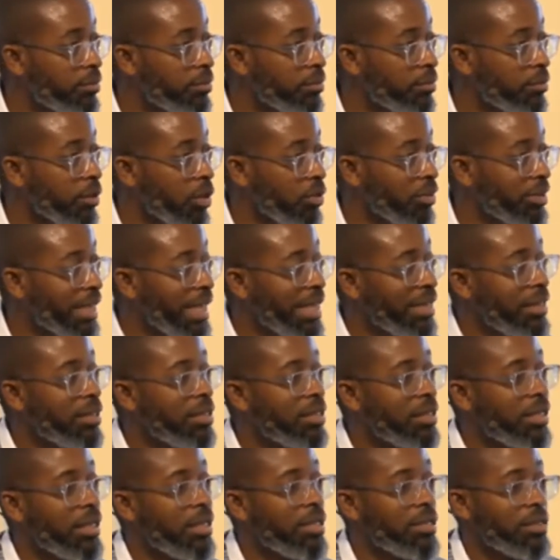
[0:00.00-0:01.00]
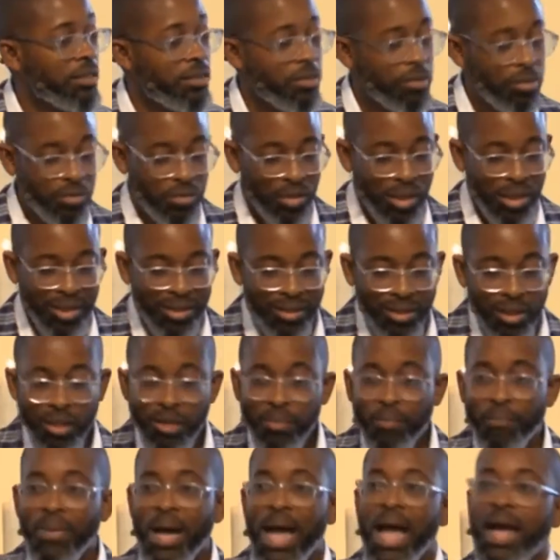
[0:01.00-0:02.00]
Our tendency is to
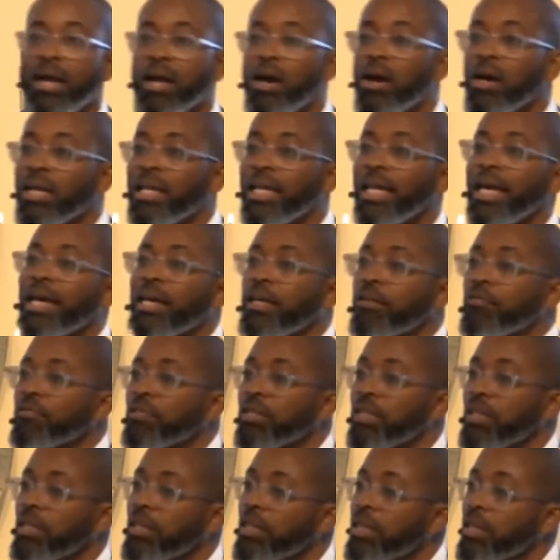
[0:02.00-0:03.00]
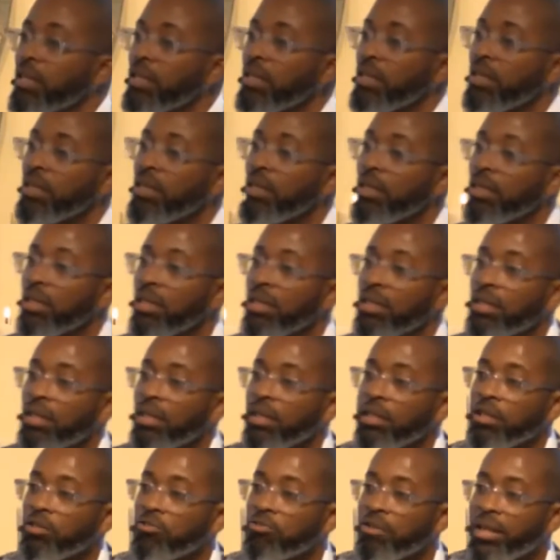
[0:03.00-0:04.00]
look back on life and
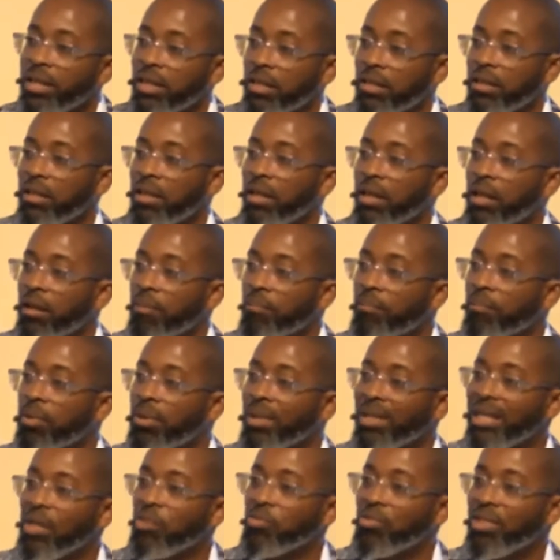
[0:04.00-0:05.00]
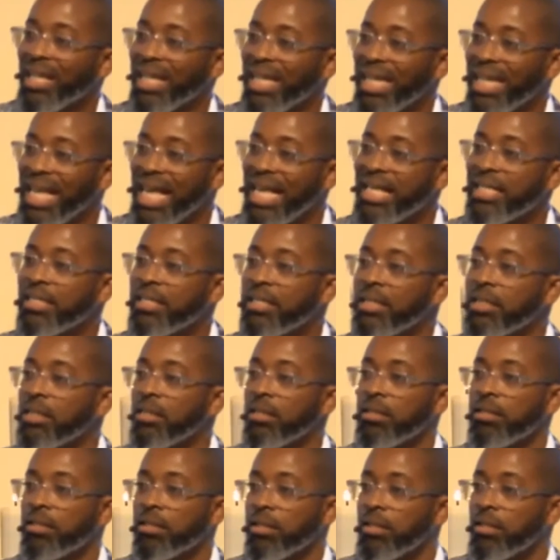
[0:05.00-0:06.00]
try to pull out the
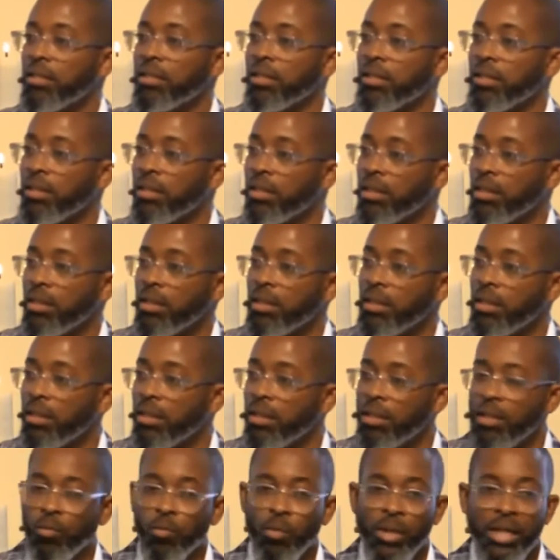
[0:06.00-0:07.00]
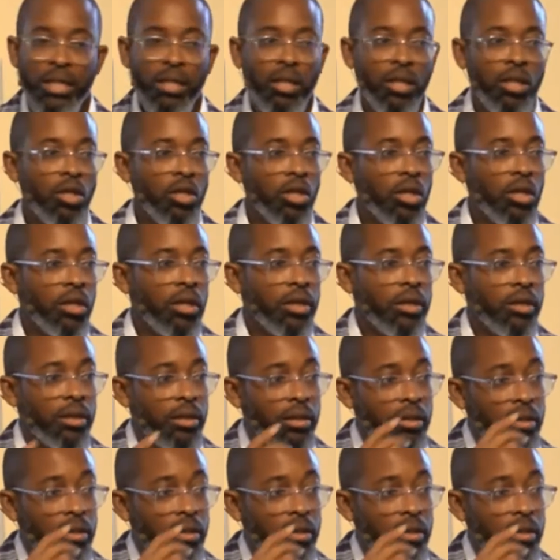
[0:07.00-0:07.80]
lessons that we can learn.